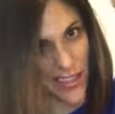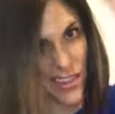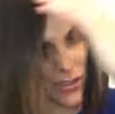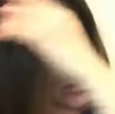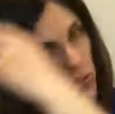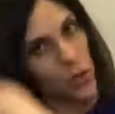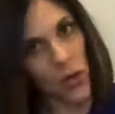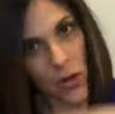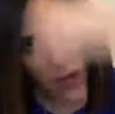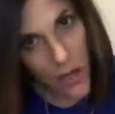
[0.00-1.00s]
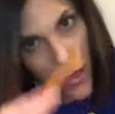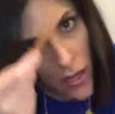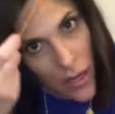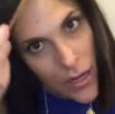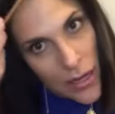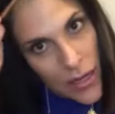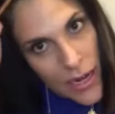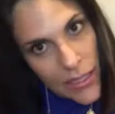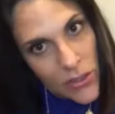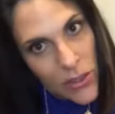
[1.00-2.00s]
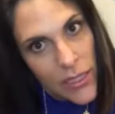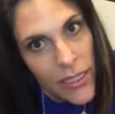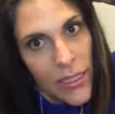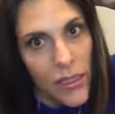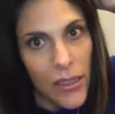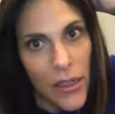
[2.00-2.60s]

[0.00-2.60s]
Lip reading: a little shorter naturally.